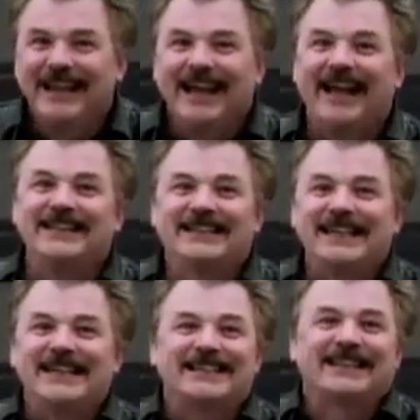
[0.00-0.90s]
and she
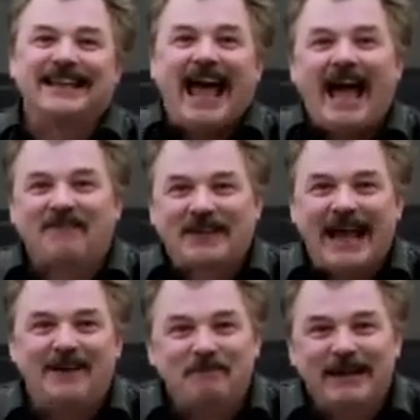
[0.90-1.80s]
just laughed
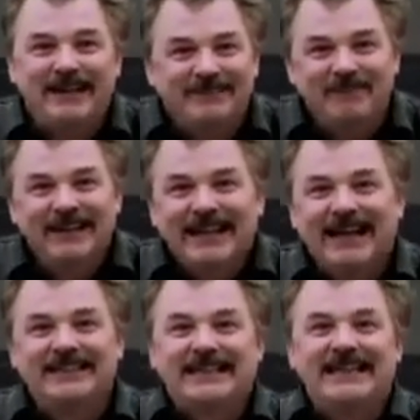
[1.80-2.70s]
at me,
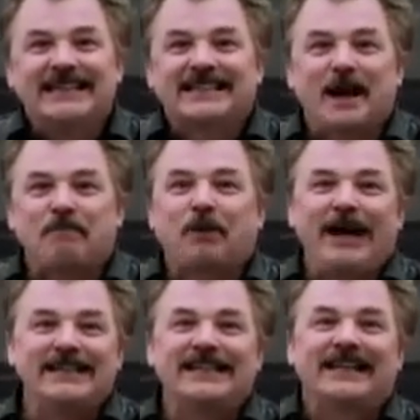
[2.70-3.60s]
and she just kept
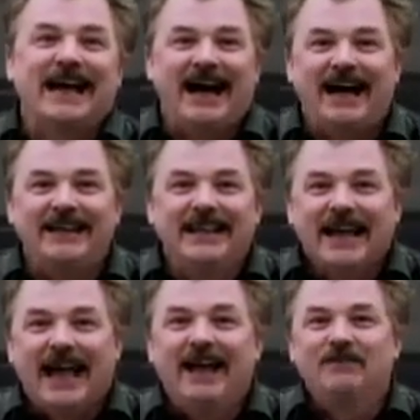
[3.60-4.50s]
praising God,
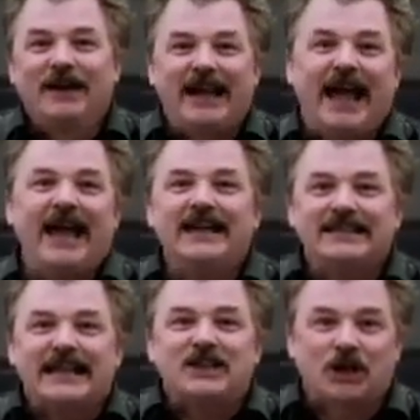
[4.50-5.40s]
and we ate
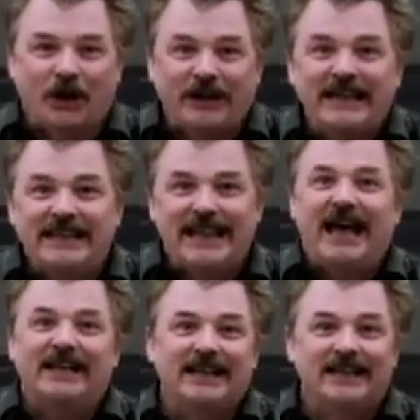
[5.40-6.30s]
turkey
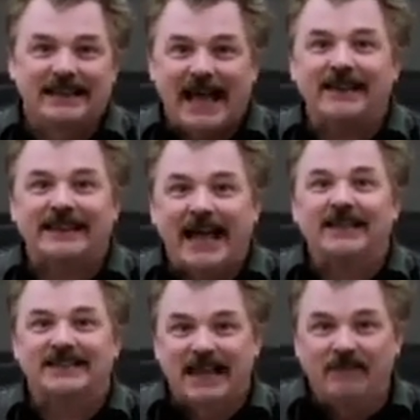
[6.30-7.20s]
that
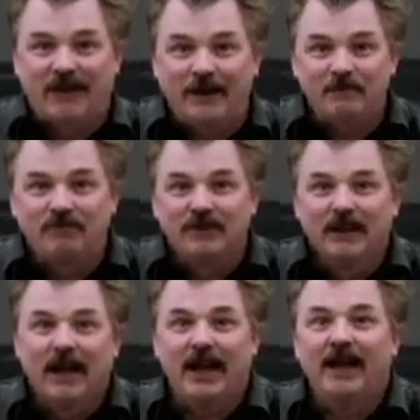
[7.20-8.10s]
Thanksgiving.
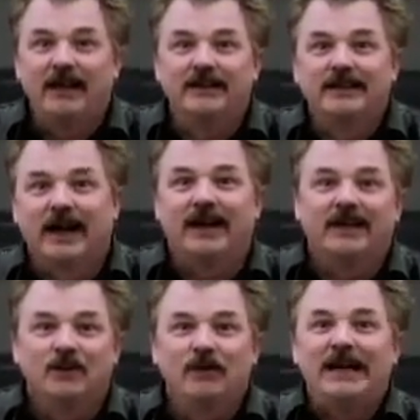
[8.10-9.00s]
And
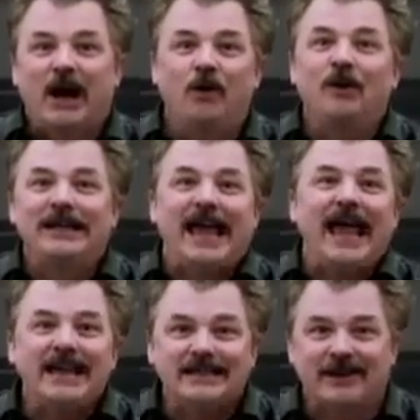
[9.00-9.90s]
we not only
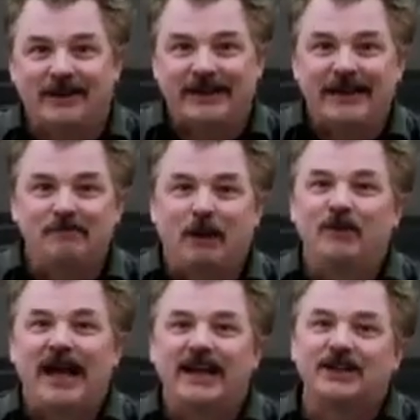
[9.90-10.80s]
ate turkey, but
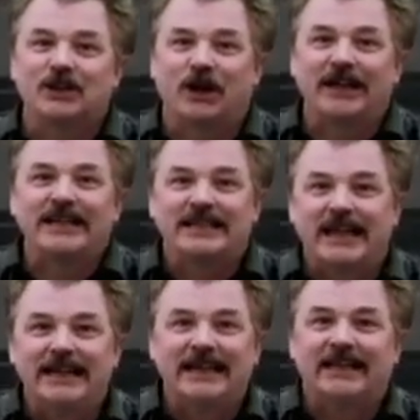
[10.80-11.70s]
we had a turkey
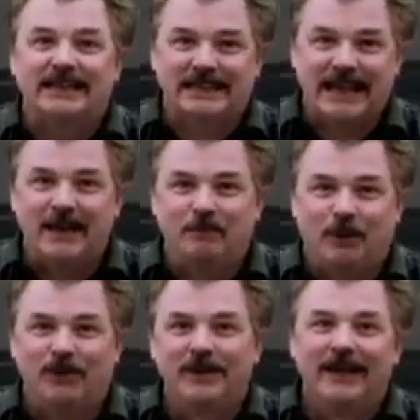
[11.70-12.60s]
sitting at the
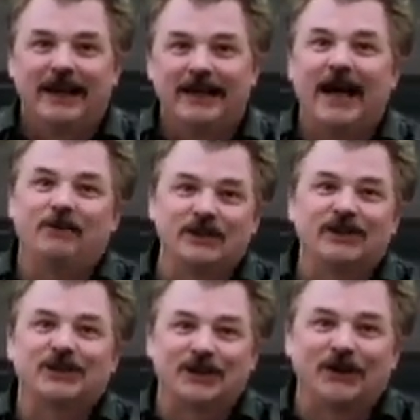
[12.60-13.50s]
table, and I was
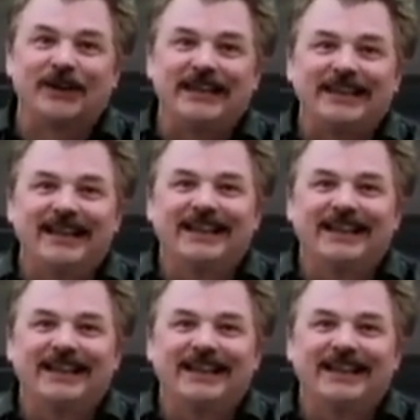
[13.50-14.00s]
the turkey.